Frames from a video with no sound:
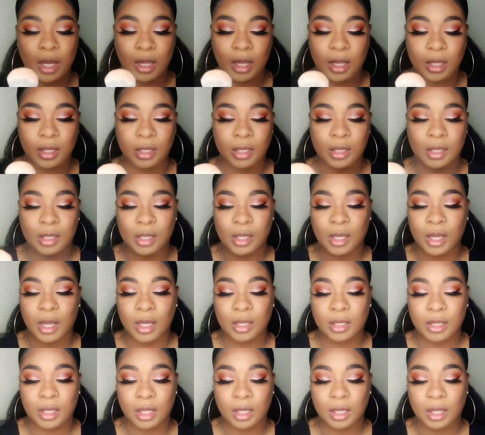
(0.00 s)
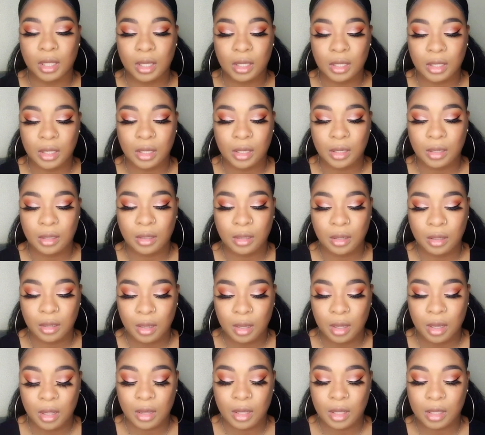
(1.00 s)
This is Ciaté London.
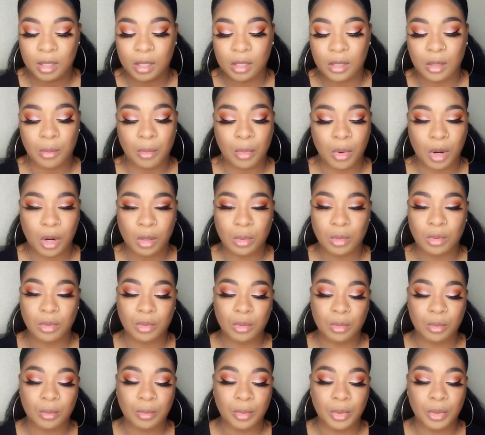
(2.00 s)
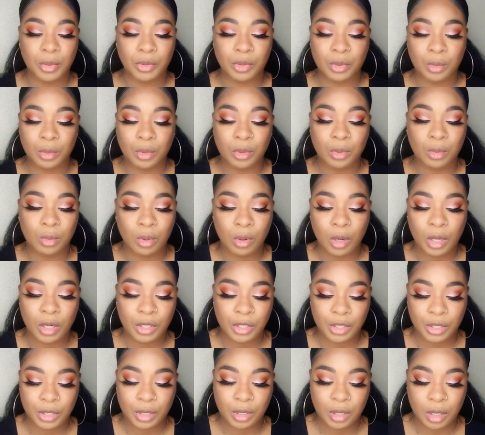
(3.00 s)
This is the marble buildable
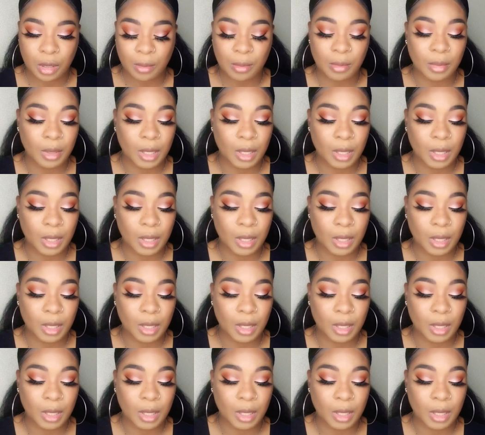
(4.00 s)
blush.